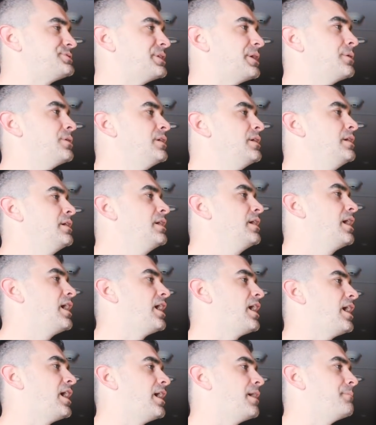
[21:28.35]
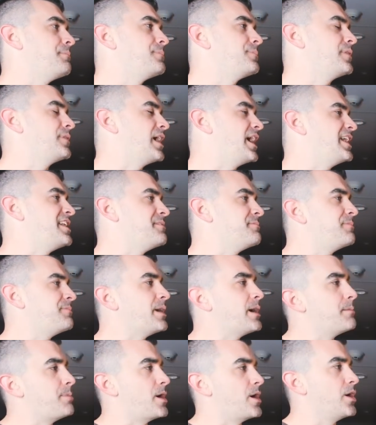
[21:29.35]
So I didn't
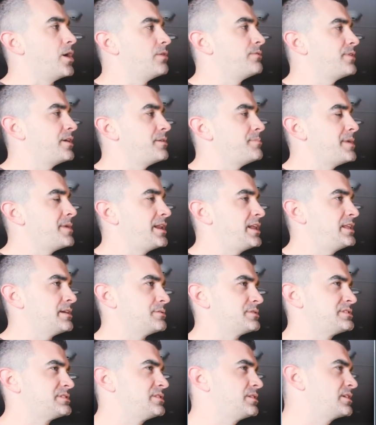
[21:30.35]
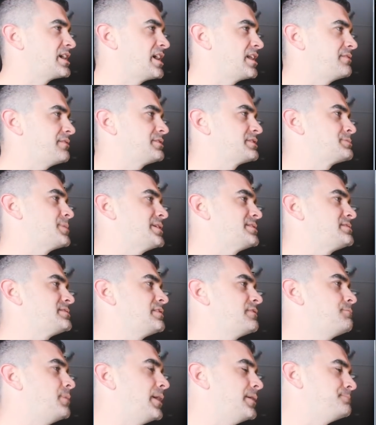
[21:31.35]
borrow very many. They were still kind of
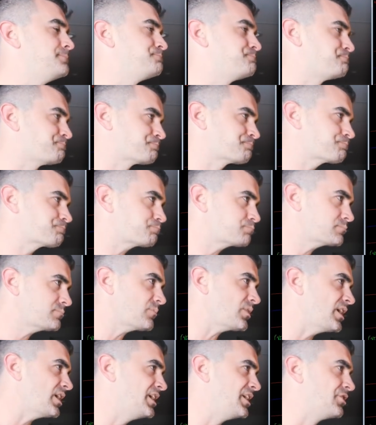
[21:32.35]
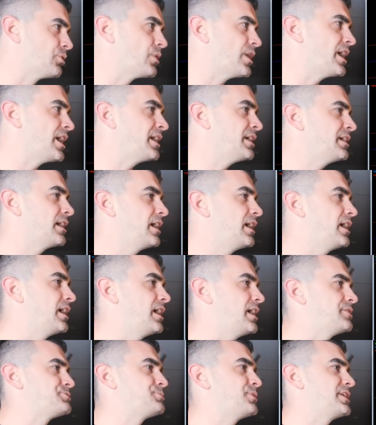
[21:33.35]
expensive, but either way,
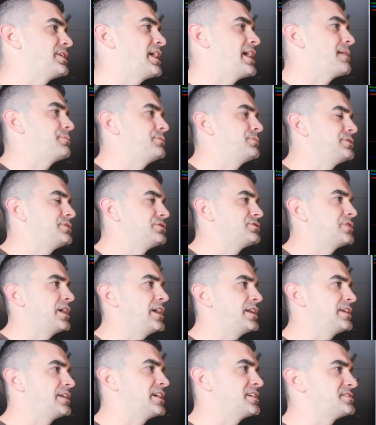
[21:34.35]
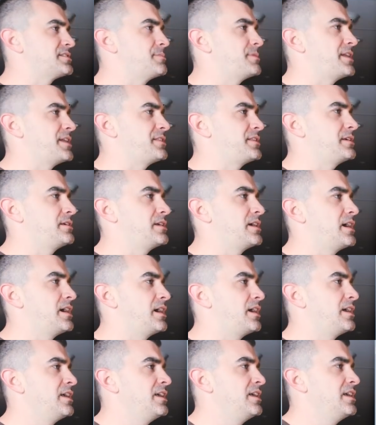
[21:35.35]
I was pretty happy with the trade. I got some at
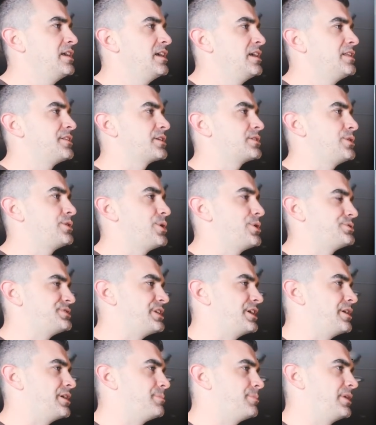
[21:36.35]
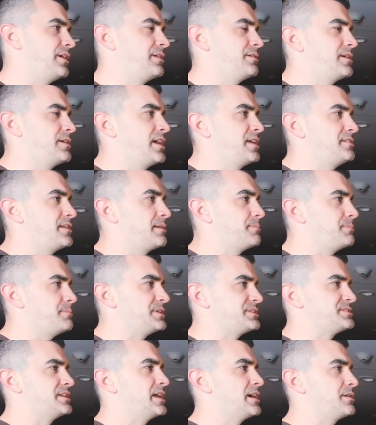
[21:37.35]
the close there, but ended up
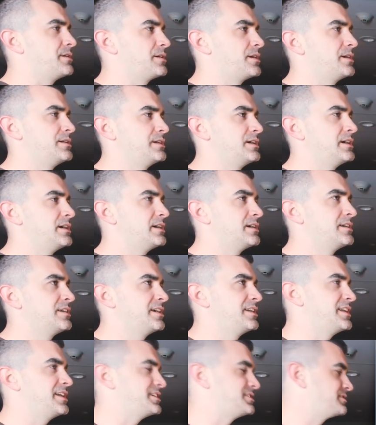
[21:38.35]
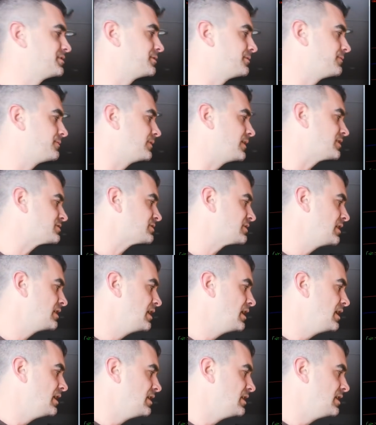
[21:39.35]
missing out on a nice little flush.